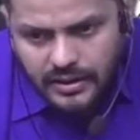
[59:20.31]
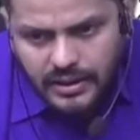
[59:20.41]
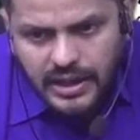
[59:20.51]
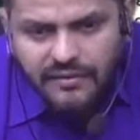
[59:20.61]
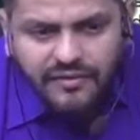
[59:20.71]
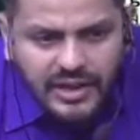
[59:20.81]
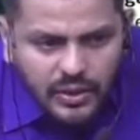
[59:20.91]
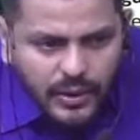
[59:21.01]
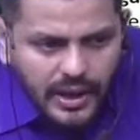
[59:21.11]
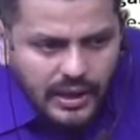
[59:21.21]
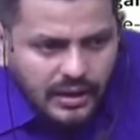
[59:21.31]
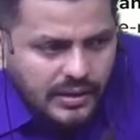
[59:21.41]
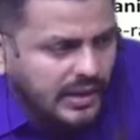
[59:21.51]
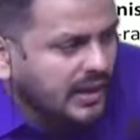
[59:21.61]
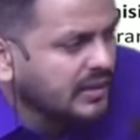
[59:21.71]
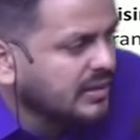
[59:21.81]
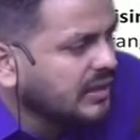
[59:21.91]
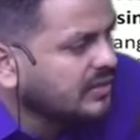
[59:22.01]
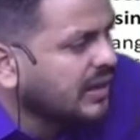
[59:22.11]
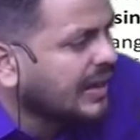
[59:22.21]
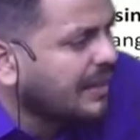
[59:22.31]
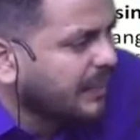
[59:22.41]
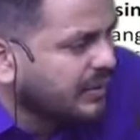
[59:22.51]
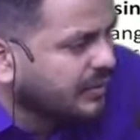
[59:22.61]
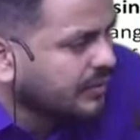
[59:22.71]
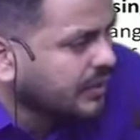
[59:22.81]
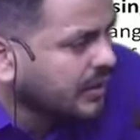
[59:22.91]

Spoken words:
Everywhere getting things done happens.